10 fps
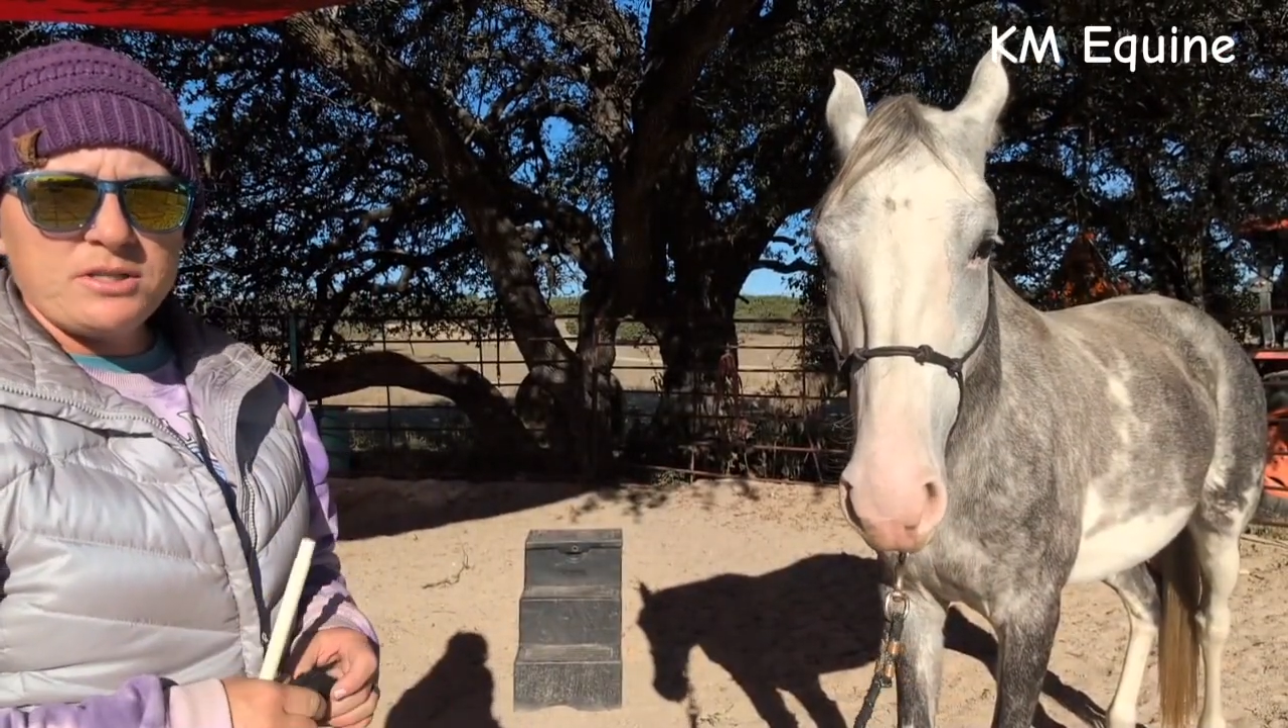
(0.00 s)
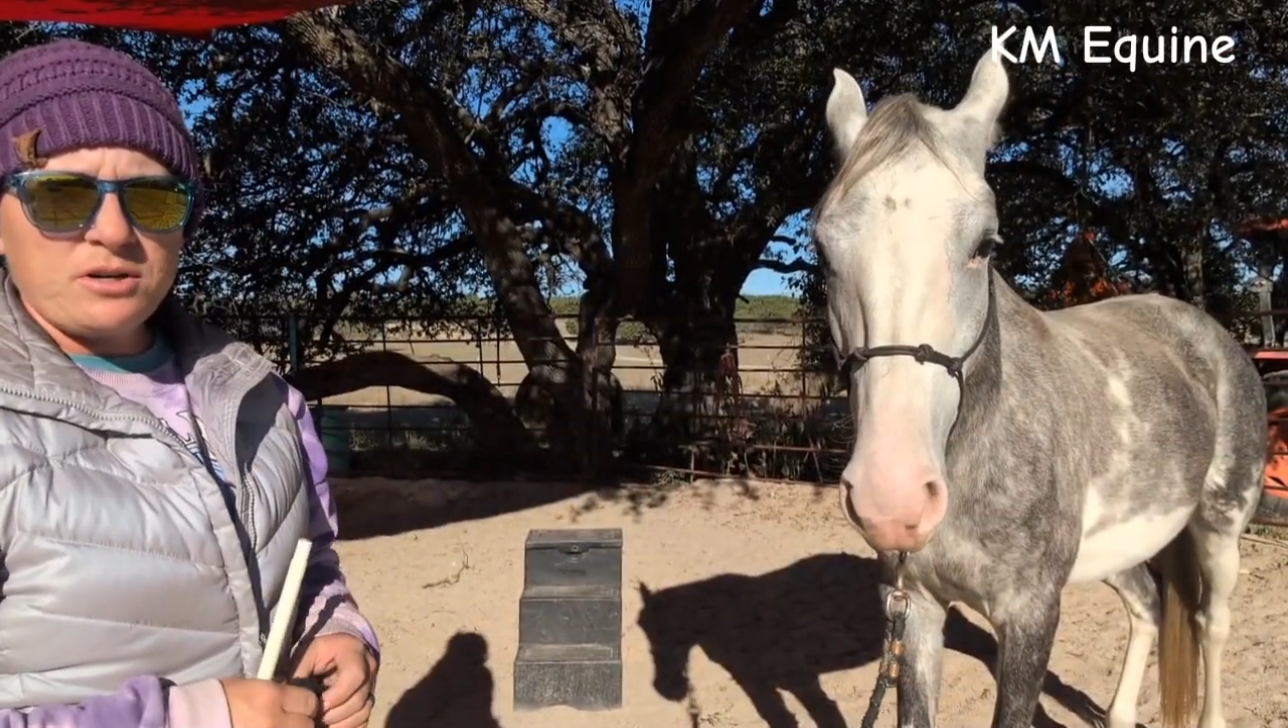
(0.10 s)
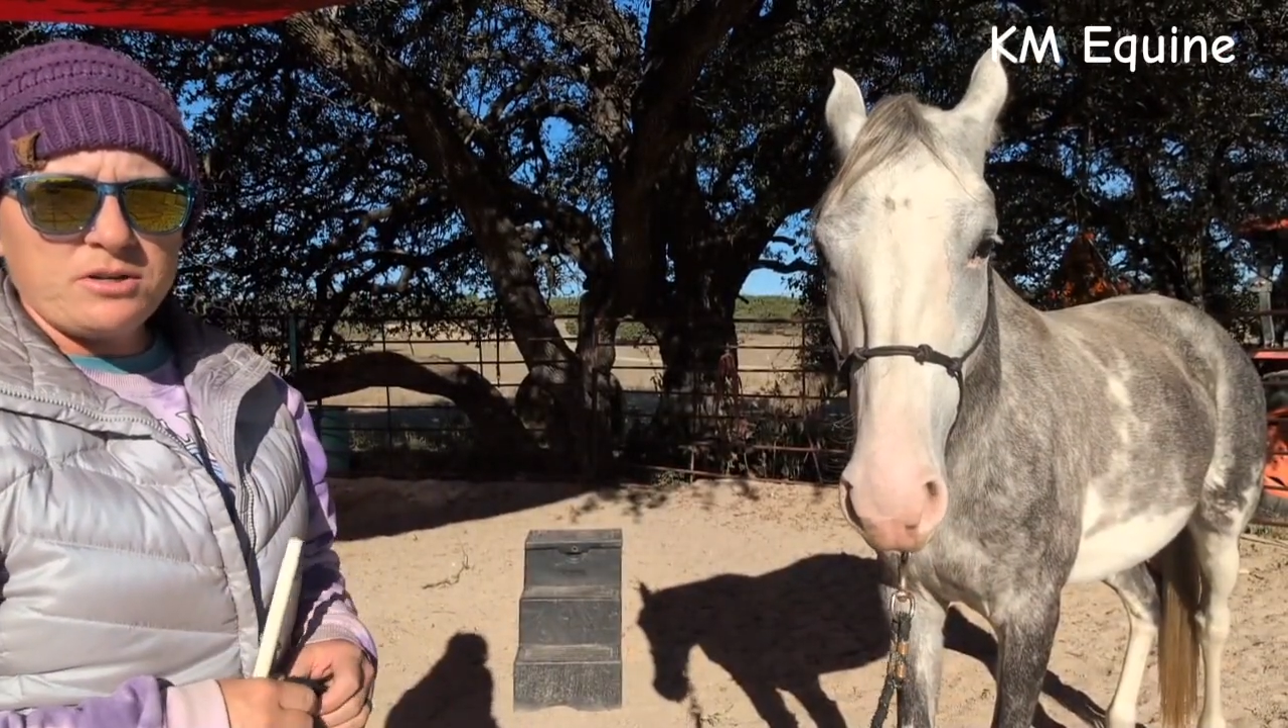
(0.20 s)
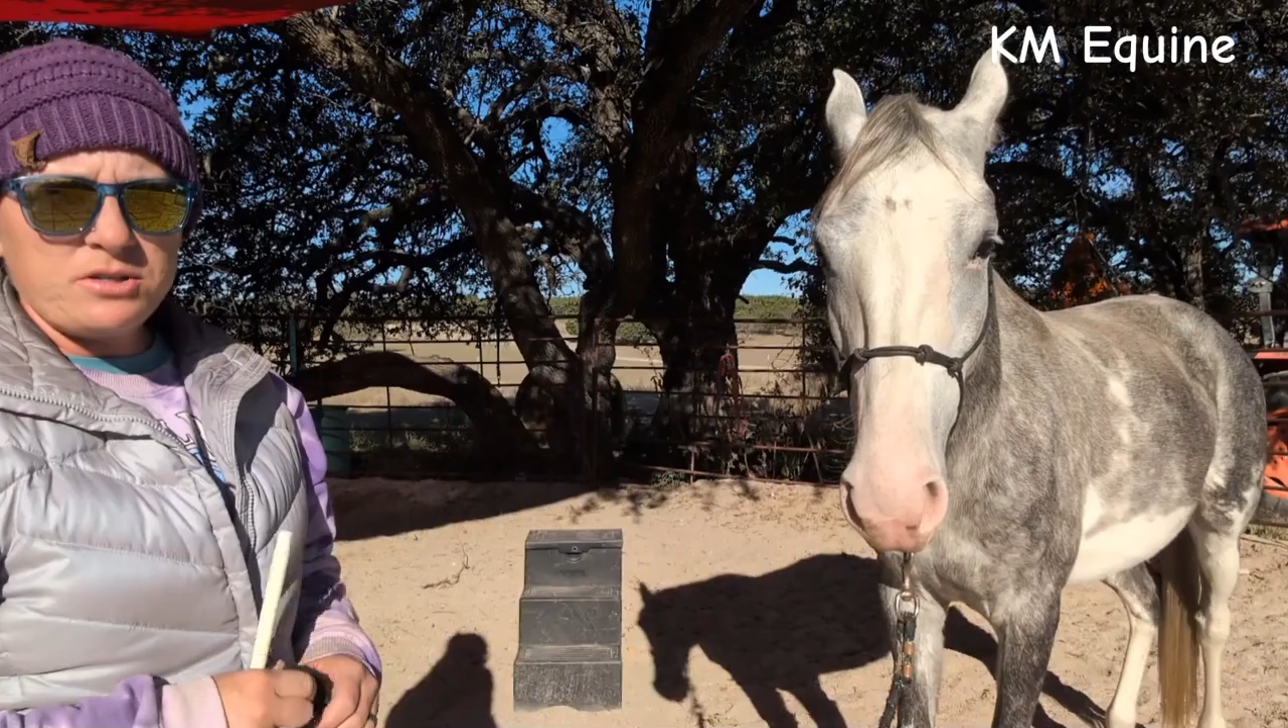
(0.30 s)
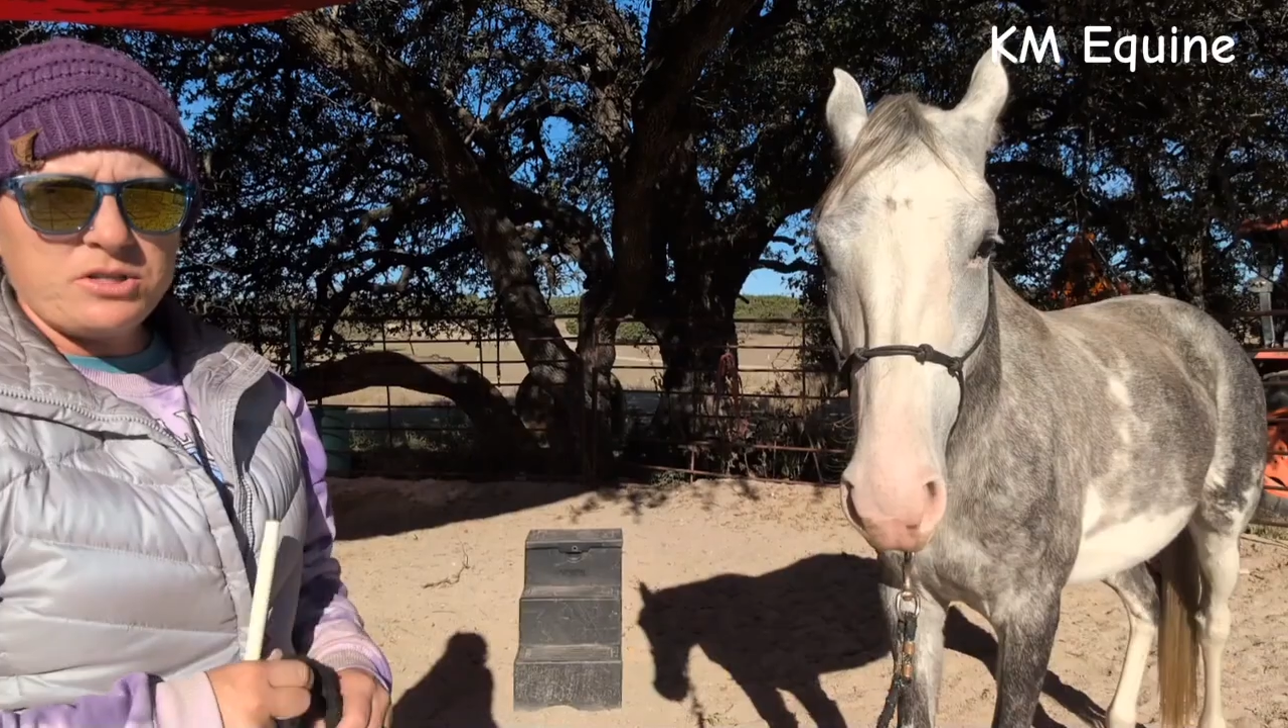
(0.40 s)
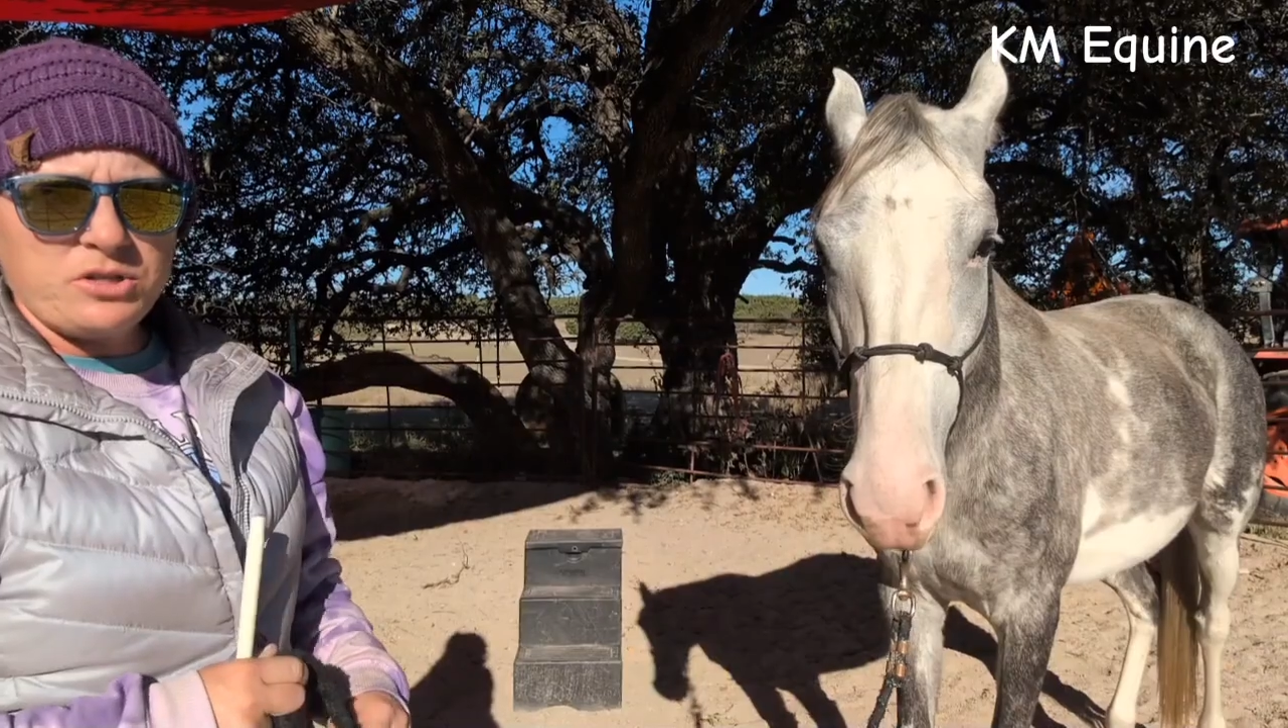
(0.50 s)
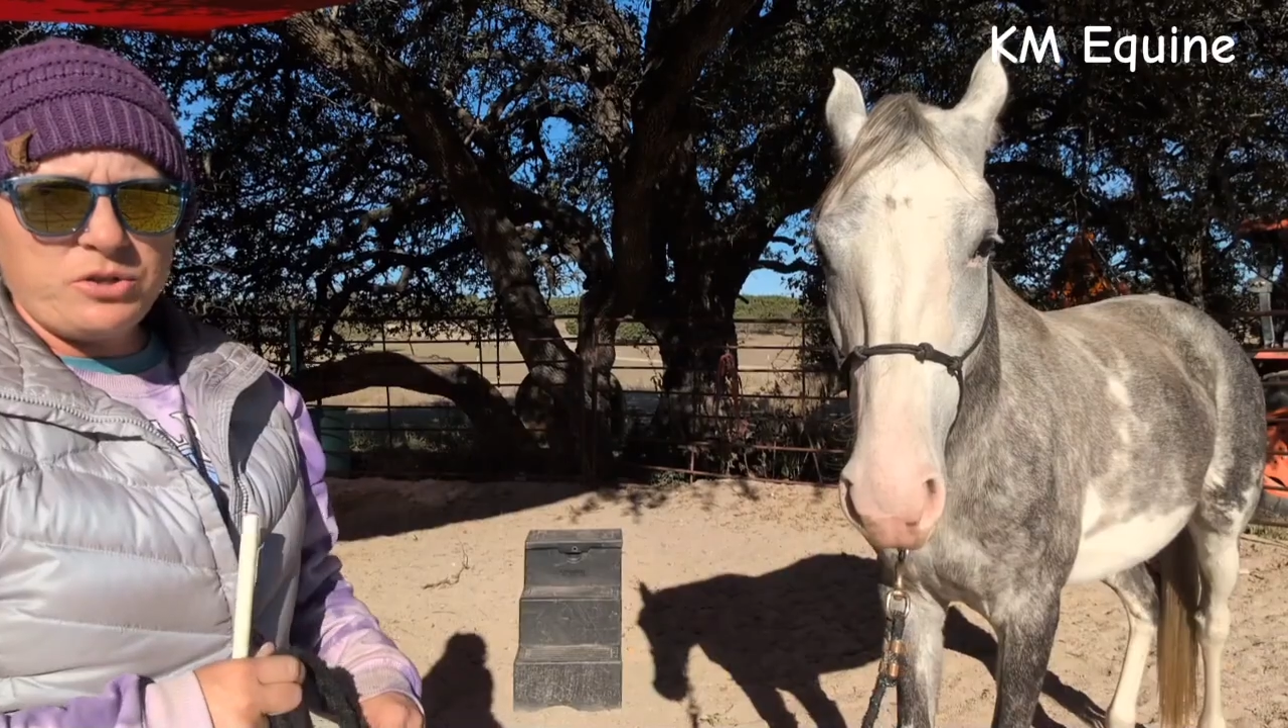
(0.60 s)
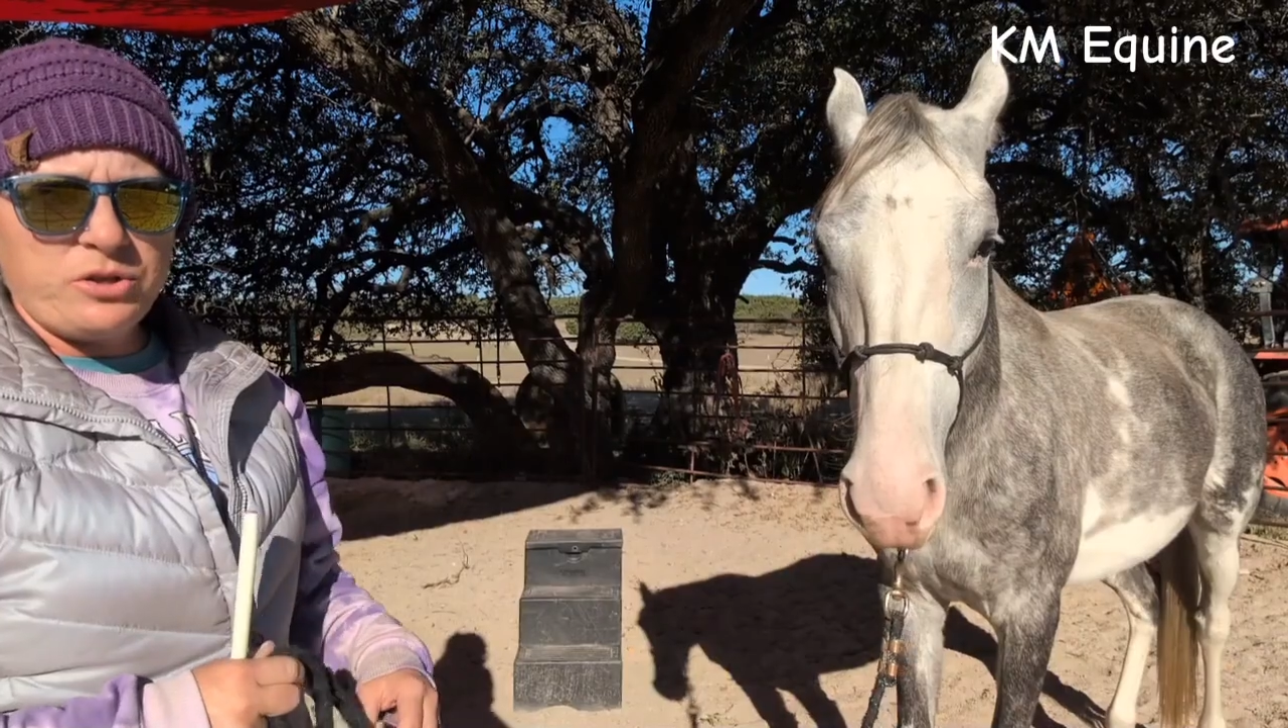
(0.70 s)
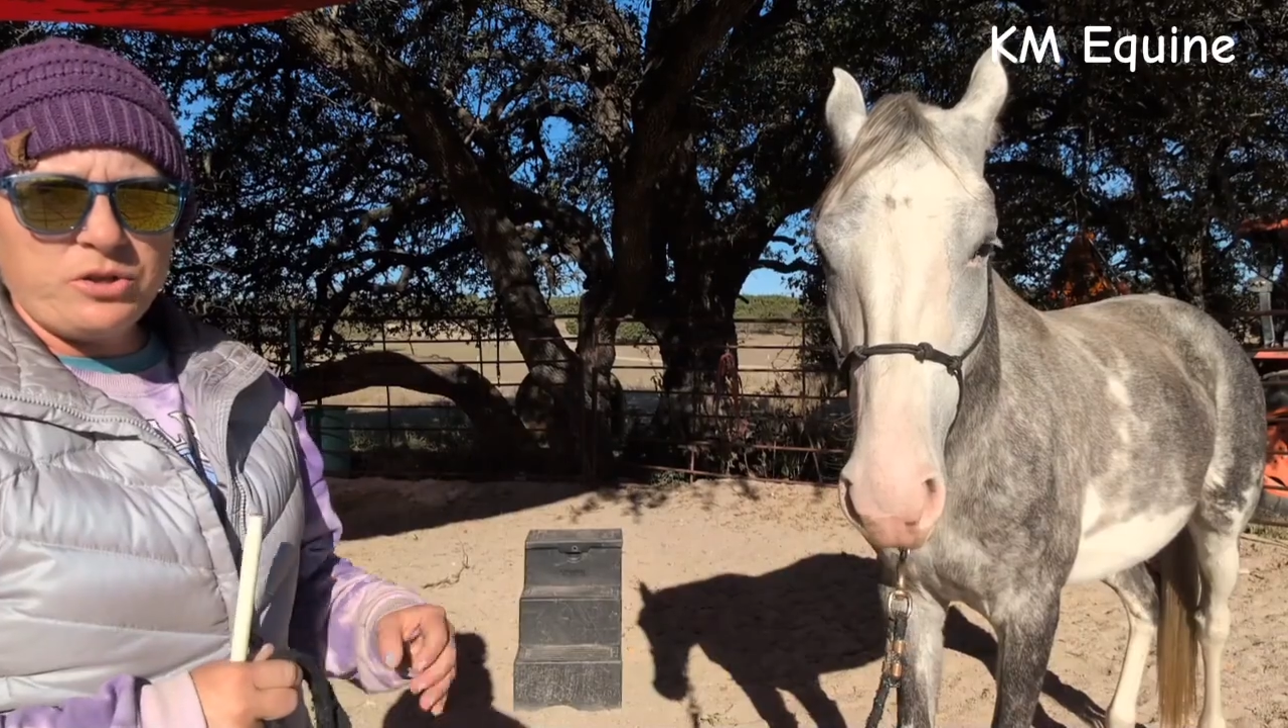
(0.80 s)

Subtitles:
starts to